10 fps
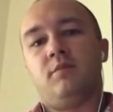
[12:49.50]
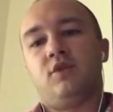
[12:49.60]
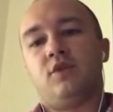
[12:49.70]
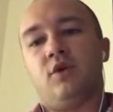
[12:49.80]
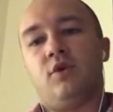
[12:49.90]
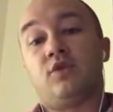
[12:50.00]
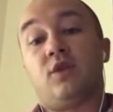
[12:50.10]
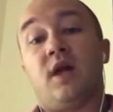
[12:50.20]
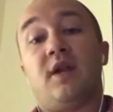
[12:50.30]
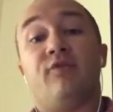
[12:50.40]
So there's
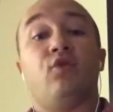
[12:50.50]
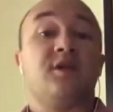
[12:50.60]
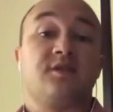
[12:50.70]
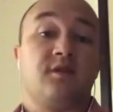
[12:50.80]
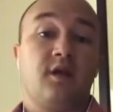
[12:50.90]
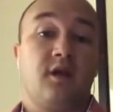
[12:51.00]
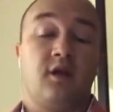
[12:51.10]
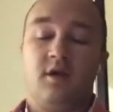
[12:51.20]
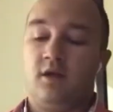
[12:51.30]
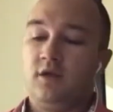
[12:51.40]
a lot of risk
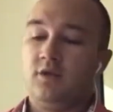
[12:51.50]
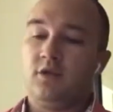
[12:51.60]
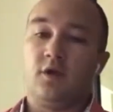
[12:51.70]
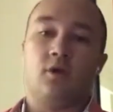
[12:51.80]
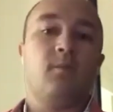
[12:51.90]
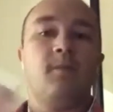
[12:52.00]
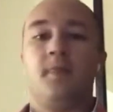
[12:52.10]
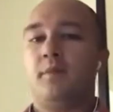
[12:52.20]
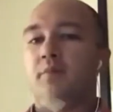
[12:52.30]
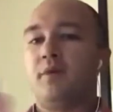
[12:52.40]
there. So
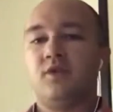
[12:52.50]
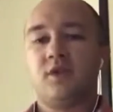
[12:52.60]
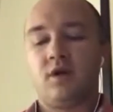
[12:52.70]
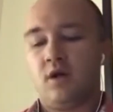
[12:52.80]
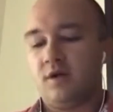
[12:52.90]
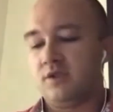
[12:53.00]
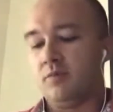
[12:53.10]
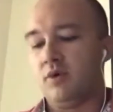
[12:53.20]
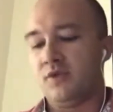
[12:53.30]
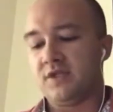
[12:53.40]
pros and cons to
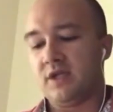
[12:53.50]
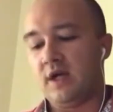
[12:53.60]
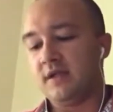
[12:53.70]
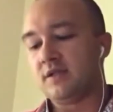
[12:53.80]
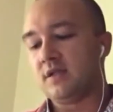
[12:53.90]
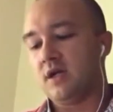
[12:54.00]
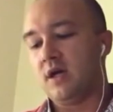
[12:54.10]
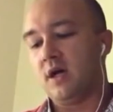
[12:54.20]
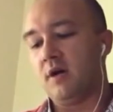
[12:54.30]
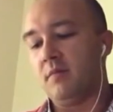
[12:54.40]
both sides.
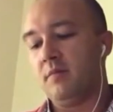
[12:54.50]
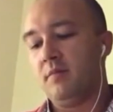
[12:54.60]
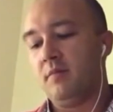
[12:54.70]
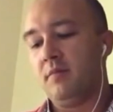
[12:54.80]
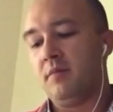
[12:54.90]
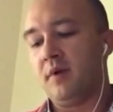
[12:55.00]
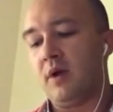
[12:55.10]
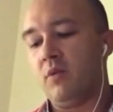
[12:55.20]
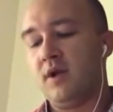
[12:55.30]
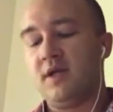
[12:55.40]
But
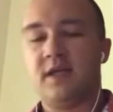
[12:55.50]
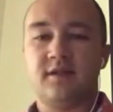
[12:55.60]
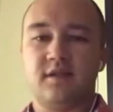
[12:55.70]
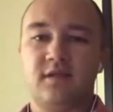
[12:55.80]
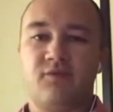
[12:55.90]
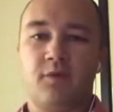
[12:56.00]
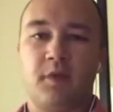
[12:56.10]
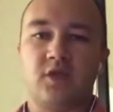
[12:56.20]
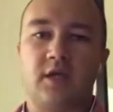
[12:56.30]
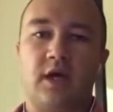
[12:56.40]
I wanted to get this
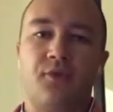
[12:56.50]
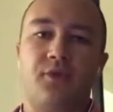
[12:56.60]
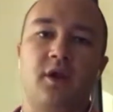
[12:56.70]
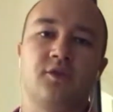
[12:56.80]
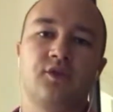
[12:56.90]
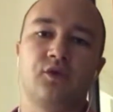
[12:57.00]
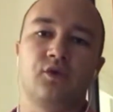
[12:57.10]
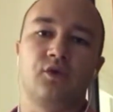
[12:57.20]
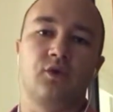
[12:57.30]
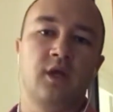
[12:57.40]
information out there
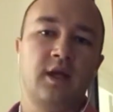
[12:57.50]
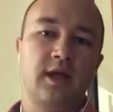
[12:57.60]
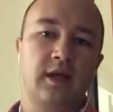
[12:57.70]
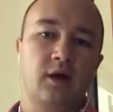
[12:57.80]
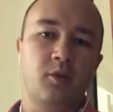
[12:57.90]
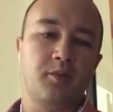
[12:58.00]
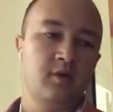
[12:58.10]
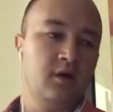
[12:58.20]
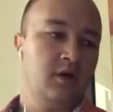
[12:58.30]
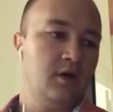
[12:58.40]
to help
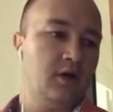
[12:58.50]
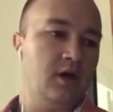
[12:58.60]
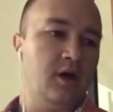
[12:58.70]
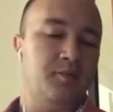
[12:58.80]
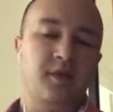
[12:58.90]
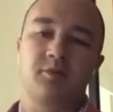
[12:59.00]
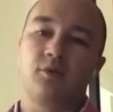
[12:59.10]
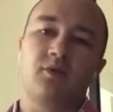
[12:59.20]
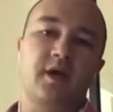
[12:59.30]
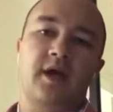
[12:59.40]

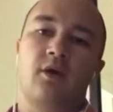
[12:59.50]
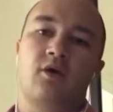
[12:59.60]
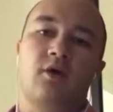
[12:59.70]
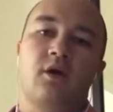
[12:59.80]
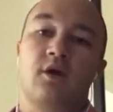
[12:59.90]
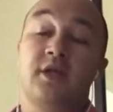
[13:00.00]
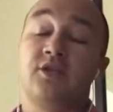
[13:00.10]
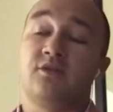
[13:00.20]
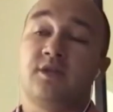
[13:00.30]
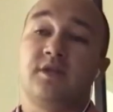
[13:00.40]
people that are
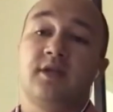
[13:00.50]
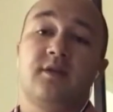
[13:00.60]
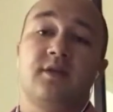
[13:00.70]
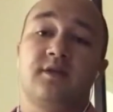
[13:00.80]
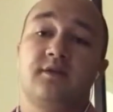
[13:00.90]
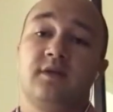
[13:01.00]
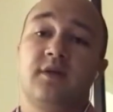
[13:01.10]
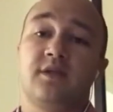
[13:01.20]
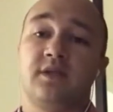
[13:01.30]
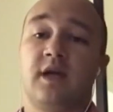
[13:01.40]
interested in
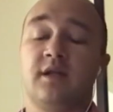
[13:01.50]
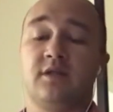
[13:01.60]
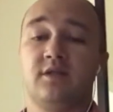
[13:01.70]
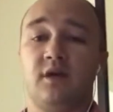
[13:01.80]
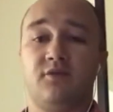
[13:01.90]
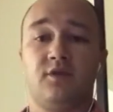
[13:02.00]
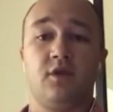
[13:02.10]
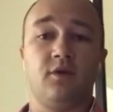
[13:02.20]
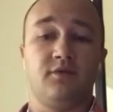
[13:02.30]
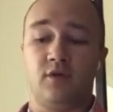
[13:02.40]
this kind of stuff.
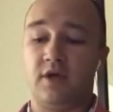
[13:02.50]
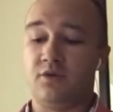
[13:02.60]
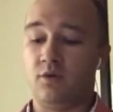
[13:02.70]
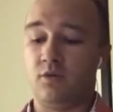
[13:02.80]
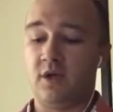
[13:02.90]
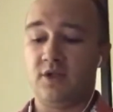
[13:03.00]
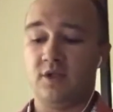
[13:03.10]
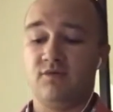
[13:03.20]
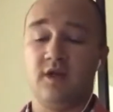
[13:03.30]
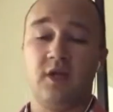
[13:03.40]
So if you're out there watching
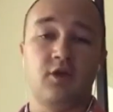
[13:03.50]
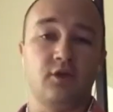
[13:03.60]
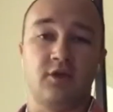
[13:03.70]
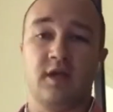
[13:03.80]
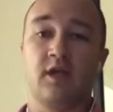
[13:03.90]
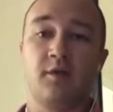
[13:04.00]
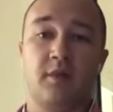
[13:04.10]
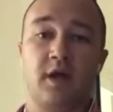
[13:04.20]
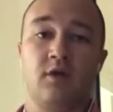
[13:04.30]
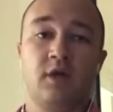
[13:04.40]
this video and you're thinking
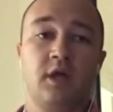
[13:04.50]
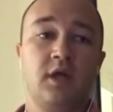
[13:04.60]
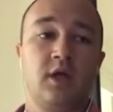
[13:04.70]
about